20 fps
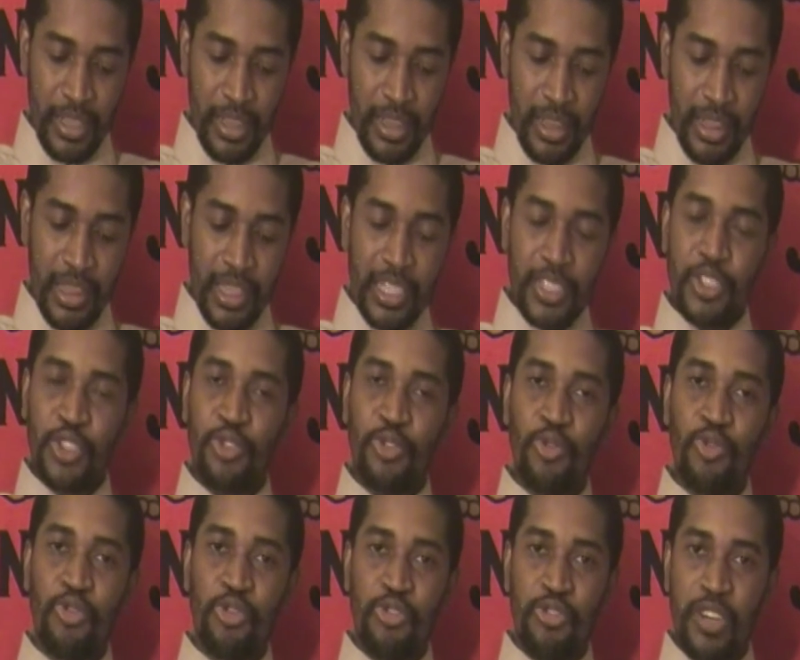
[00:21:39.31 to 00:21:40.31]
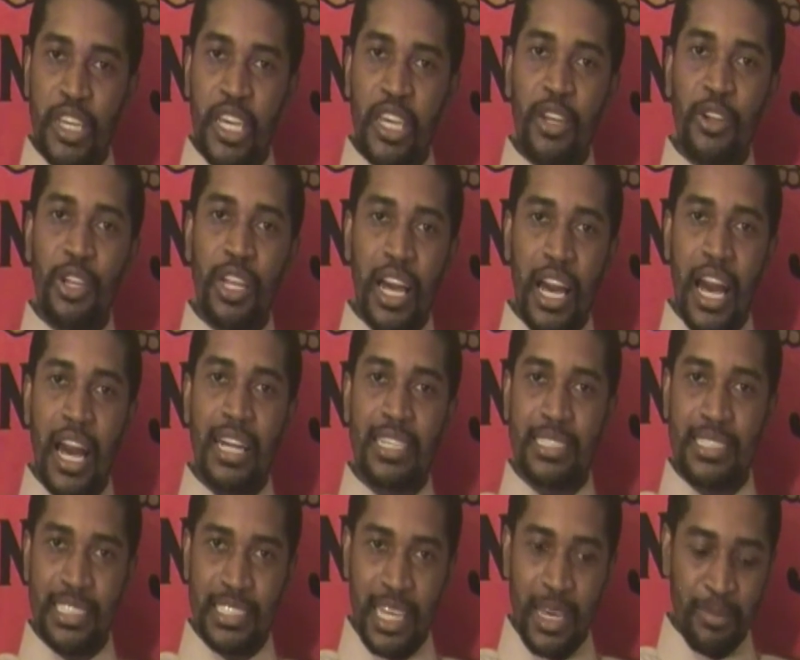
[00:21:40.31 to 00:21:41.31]
This real
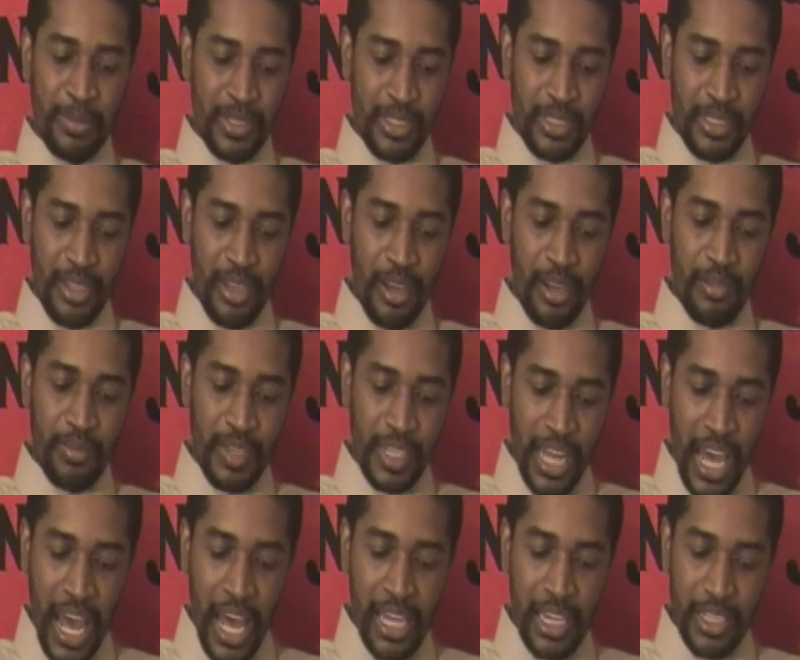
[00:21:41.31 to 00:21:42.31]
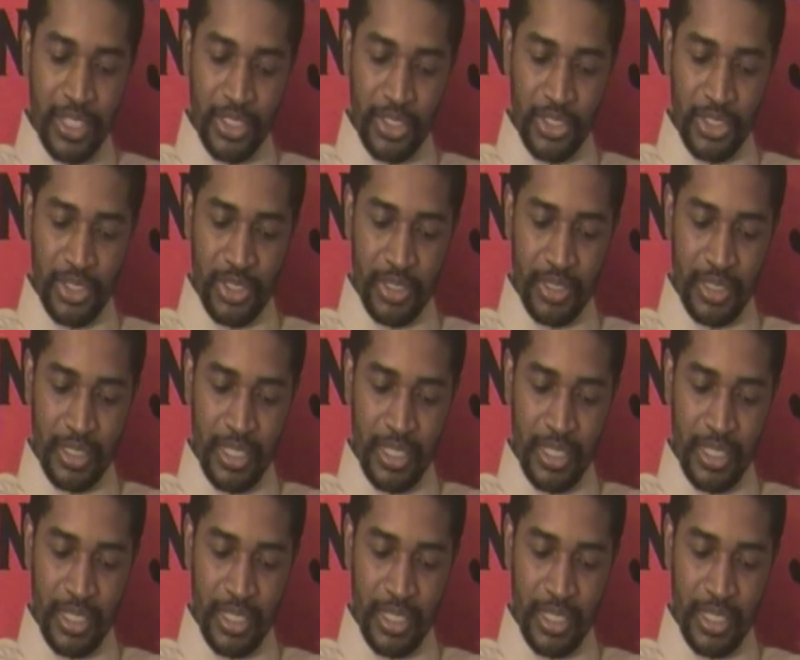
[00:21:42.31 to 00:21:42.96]
concept of knowledge